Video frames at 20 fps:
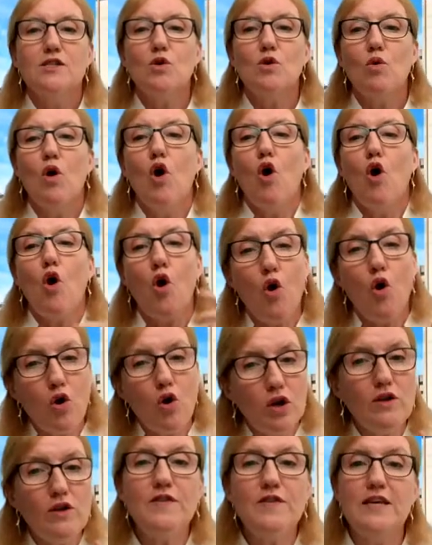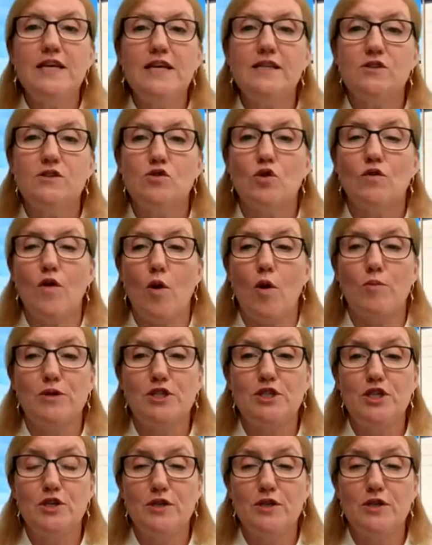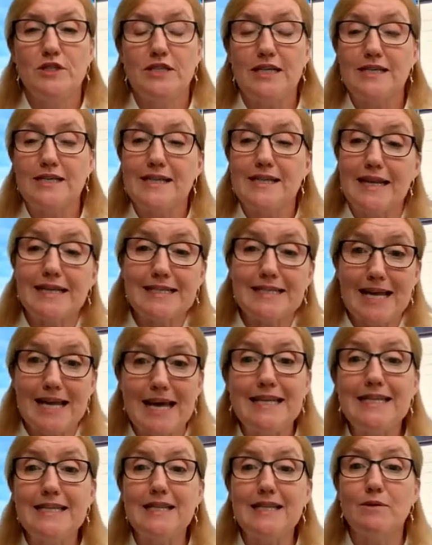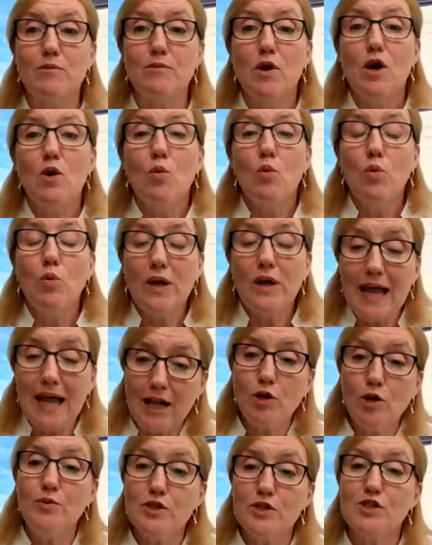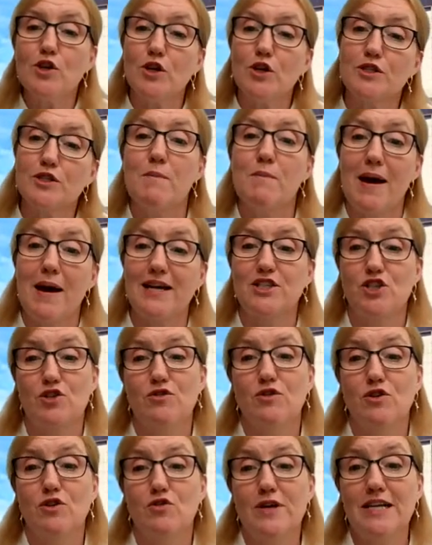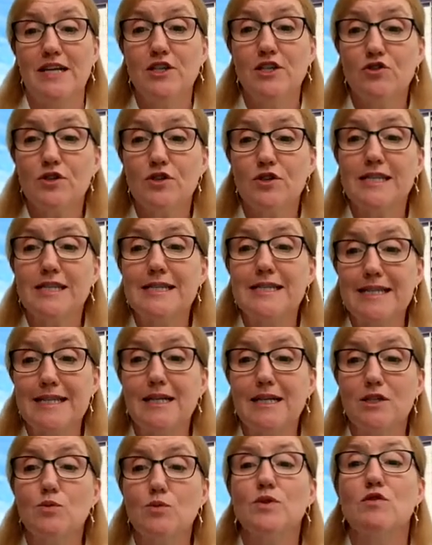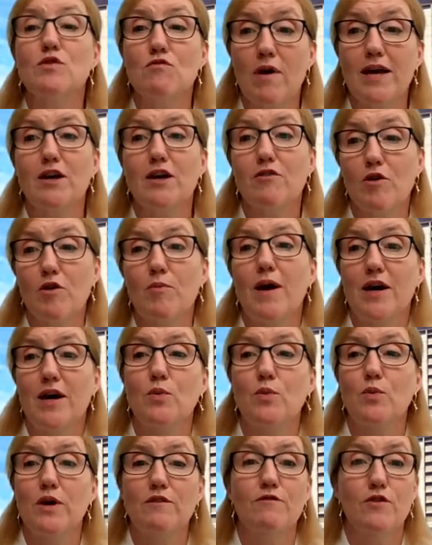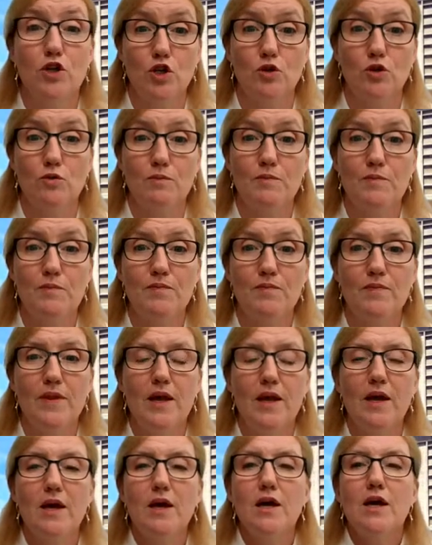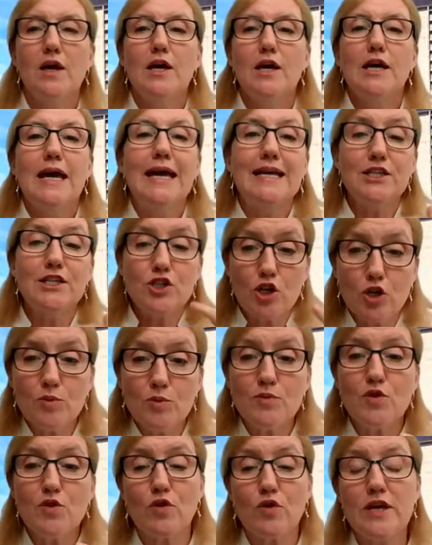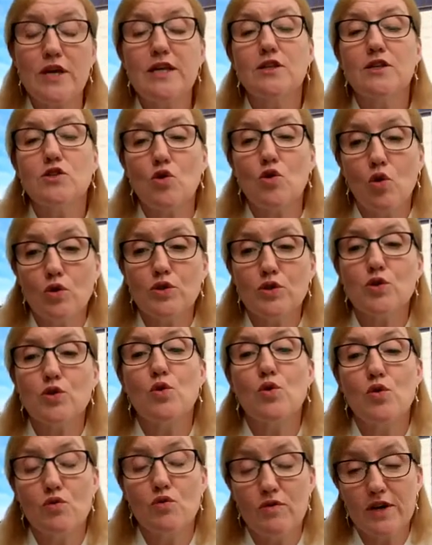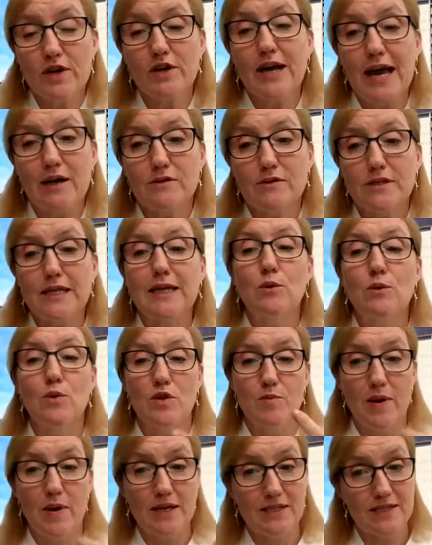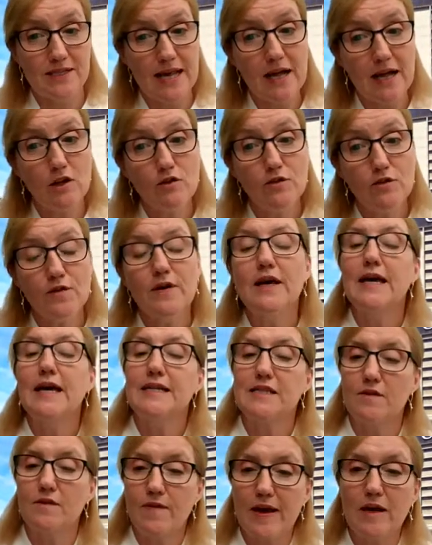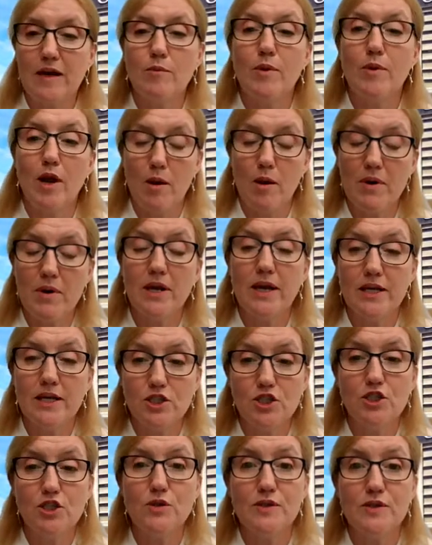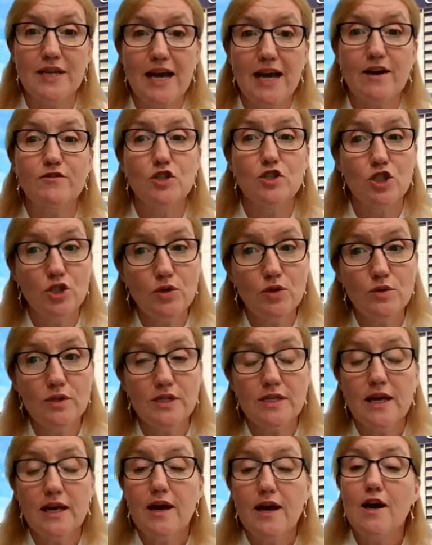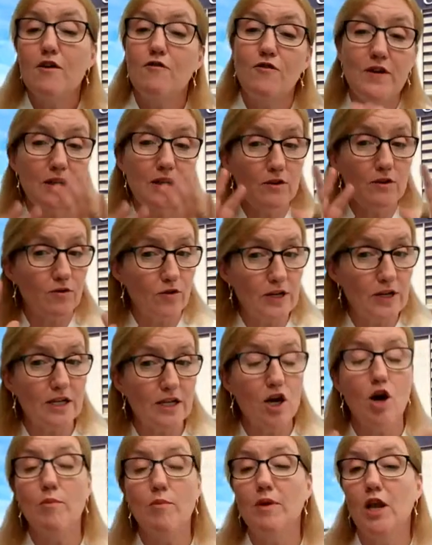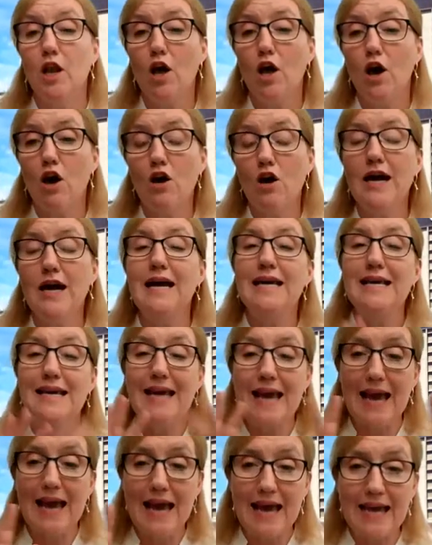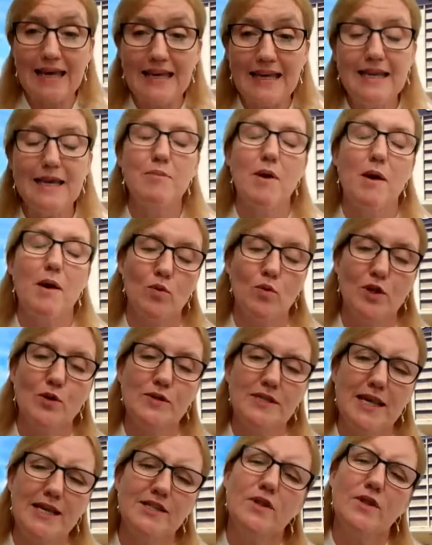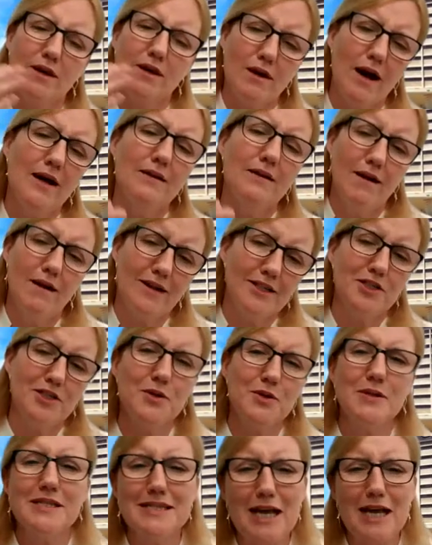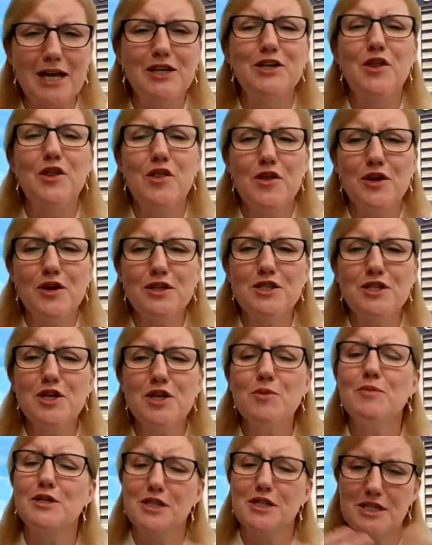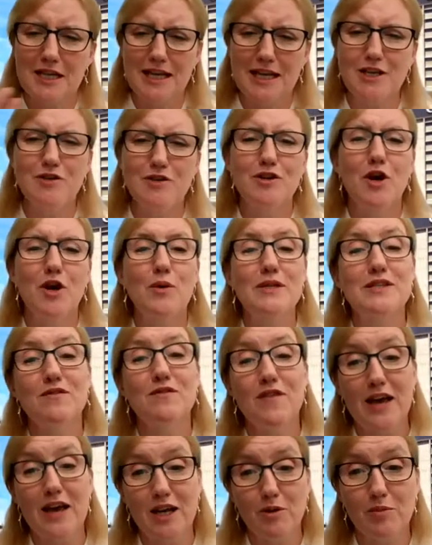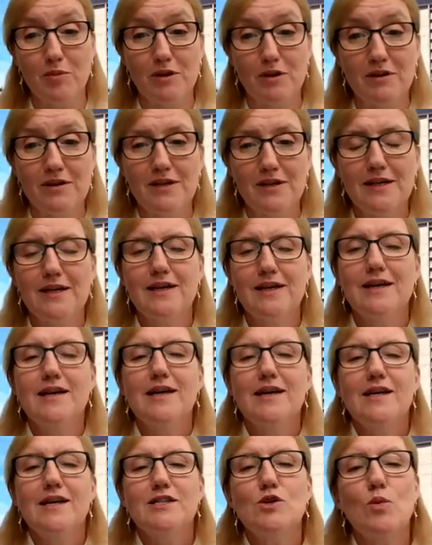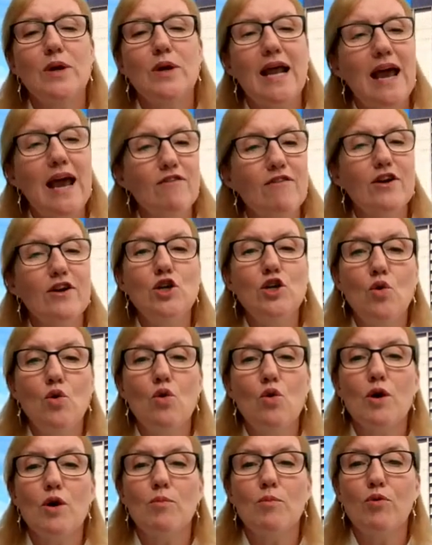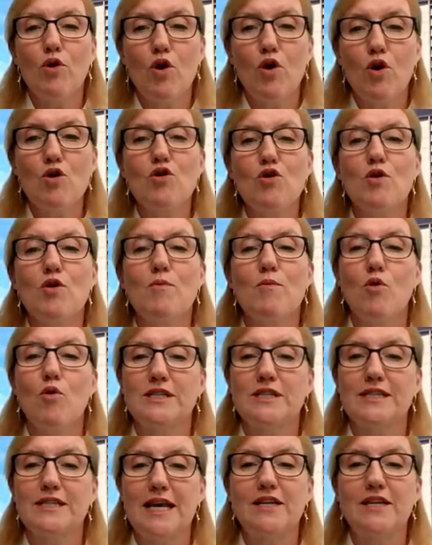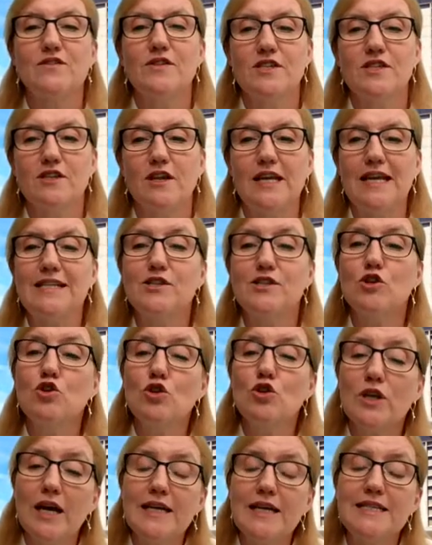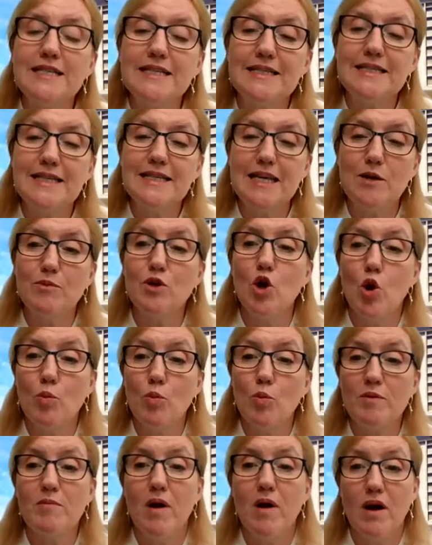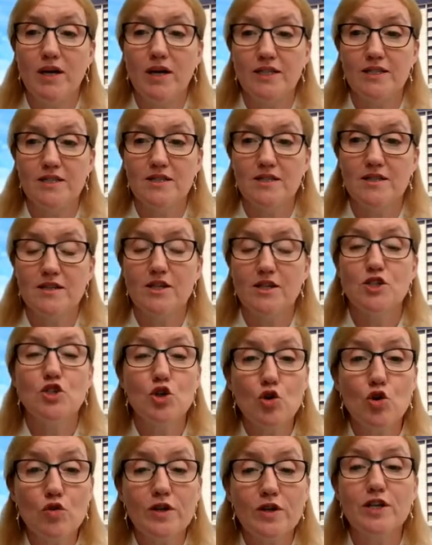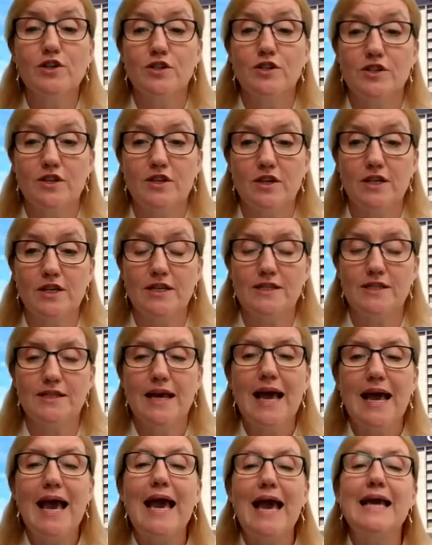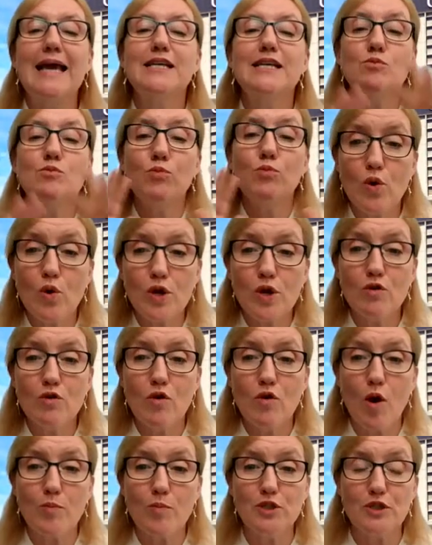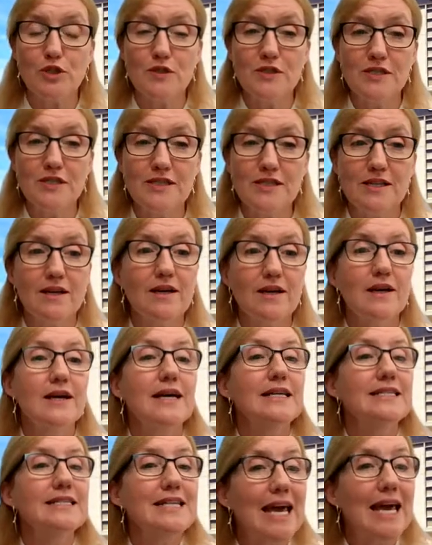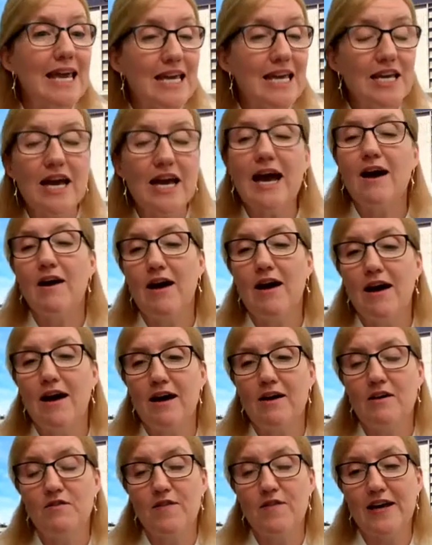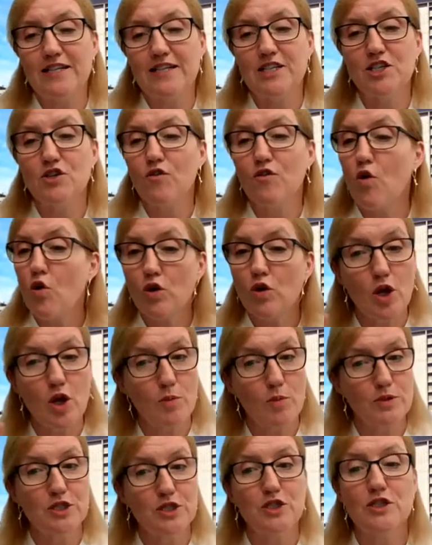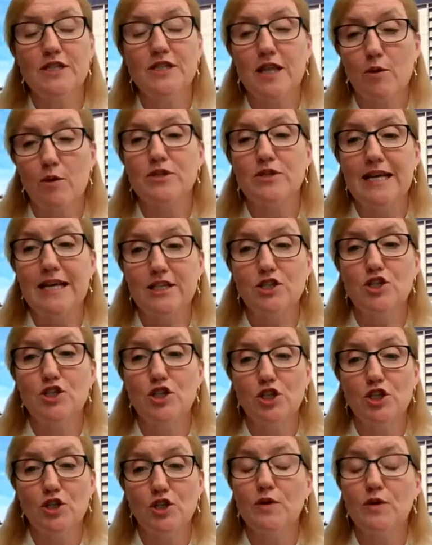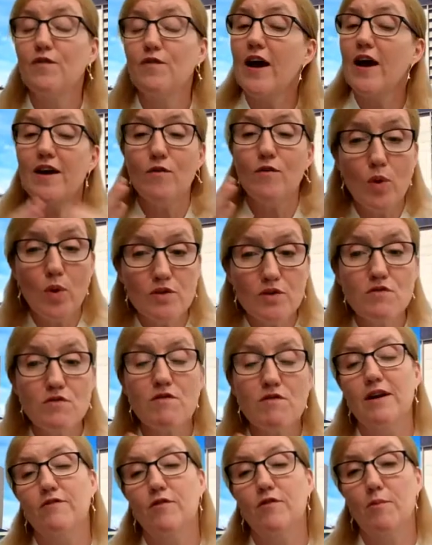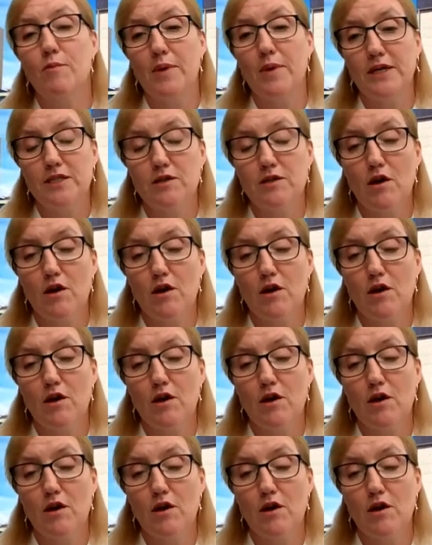So all of these sort of opportunities and attending them will help you start to match your interests and skills with the right career pathway for you. In term three, there's also career counseling with myself. It's available on Monday and Tuesday afternoons. Feel free to come along. Again, it might be one of those things you think I'll do it in second and third year, but just to let you know it's available. So whatever your program or stage of study, it's a good idea to keep an open mind during your studies. Explore your options. Take advantage of all the opportunities that are presented to you. If I have one regret from my